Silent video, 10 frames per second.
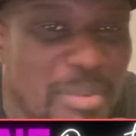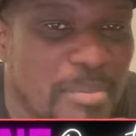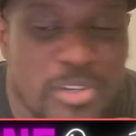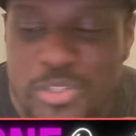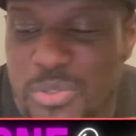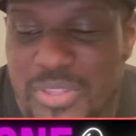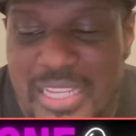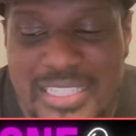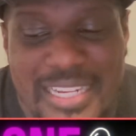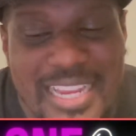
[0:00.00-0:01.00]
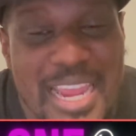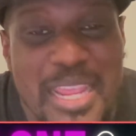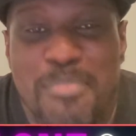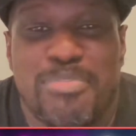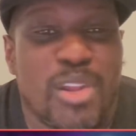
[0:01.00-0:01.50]
I'm able to do things like
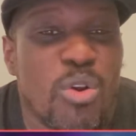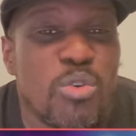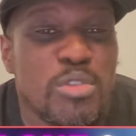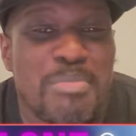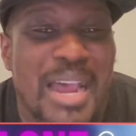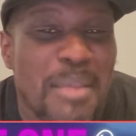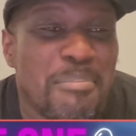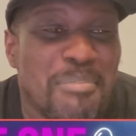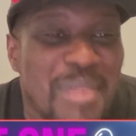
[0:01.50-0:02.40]
that. It blows my